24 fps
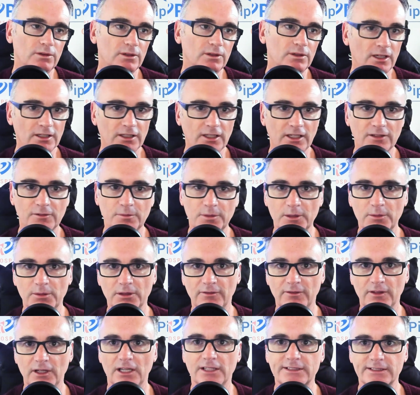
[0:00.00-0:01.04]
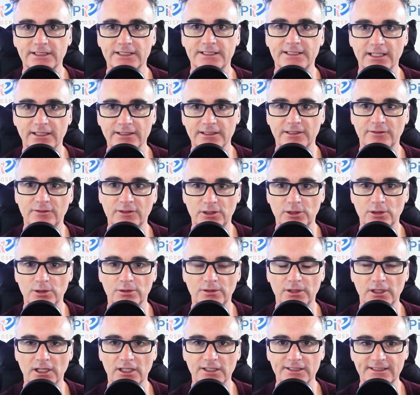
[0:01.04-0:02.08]
a lot of people have lost the sense of
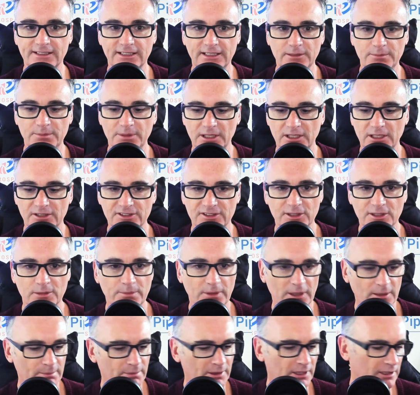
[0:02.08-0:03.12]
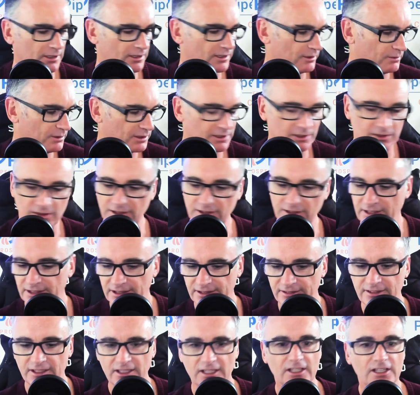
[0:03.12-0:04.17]
curiosity because they're bombarded with all
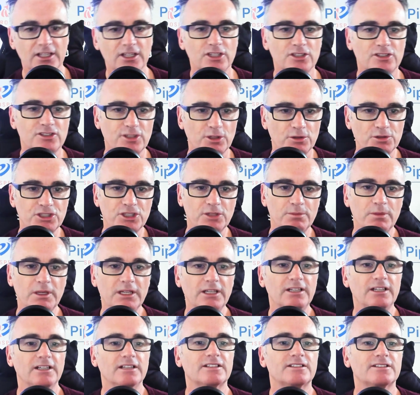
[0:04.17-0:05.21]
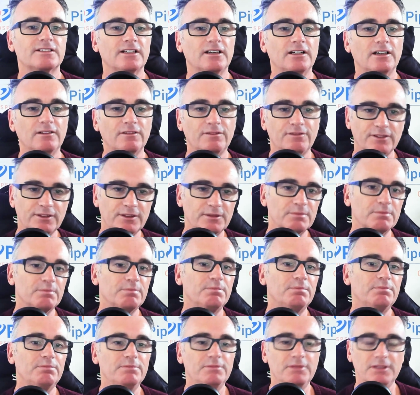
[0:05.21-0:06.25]
these social media stuff and
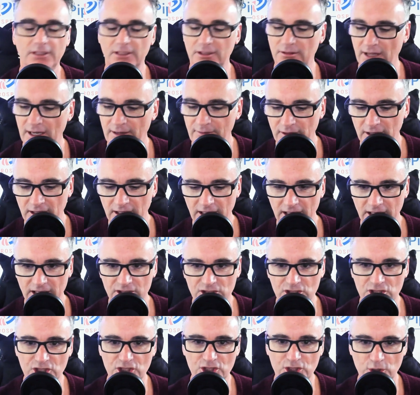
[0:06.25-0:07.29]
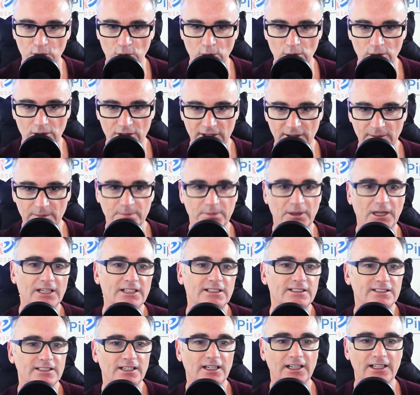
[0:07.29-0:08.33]
you know everything is short and
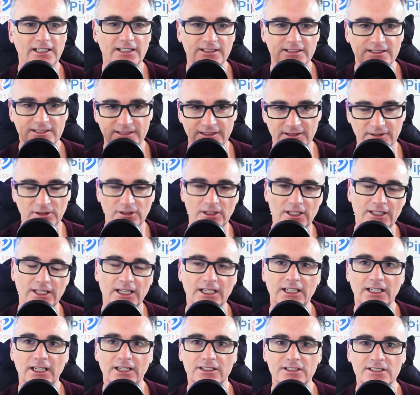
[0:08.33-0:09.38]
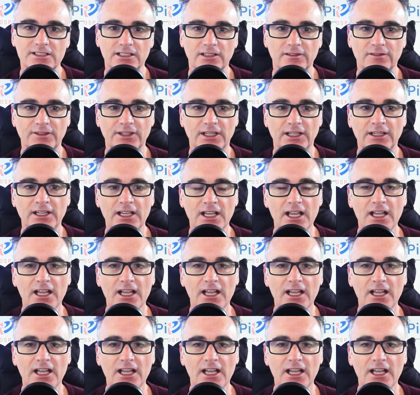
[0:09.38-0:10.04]
bite-sized and all of that kind of stuff that